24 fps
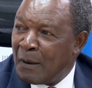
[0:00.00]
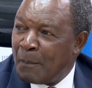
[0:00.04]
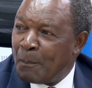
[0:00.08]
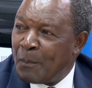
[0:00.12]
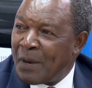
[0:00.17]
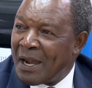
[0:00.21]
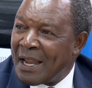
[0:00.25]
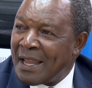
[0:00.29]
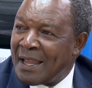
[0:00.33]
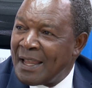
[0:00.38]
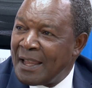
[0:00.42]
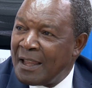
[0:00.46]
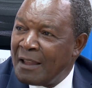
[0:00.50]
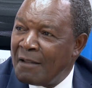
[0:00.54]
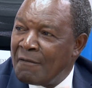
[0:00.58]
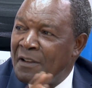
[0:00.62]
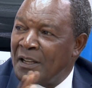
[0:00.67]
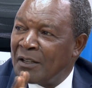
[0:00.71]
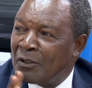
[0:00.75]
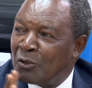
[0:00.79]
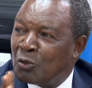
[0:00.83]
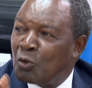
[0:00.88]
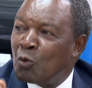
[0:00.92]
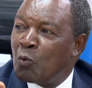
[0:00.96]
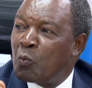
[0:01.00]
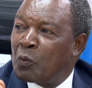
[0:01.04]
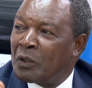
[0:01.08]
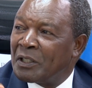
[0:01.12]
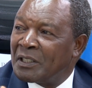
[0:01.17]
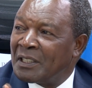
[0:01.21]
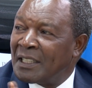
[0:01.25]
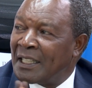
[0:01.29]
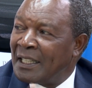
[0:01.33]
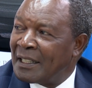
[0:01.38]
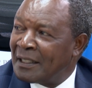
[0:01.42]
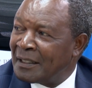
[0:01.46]
by even
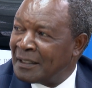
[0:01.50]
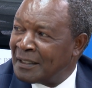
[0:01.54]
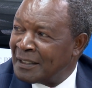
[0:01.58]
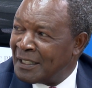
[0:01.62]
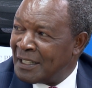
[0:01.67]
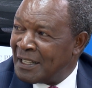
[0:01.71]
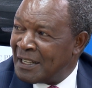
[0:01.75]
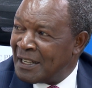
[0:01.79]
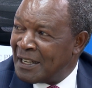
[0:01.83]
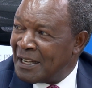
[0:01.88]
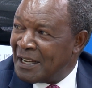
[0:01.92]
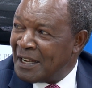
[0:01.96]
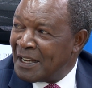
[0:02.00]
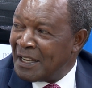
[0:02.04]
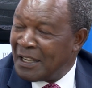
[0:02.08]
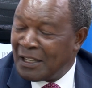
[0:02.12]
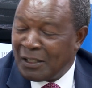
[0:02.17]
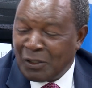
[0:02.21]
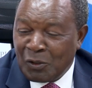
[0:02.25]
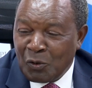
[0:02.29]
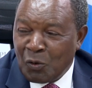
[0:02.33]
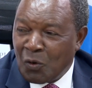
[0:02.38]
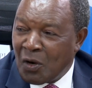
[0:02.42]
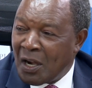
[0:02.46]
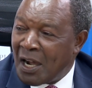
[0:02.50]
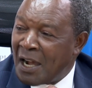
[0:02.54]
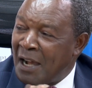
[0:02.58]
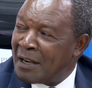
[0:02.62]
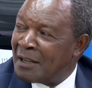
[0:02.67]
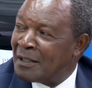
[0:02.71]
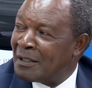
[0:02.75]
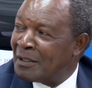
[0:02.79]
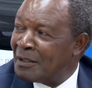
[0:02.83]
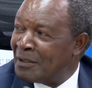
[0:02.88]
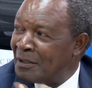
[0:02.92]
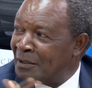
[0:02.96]
2%, it will
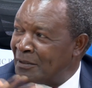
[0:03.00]
add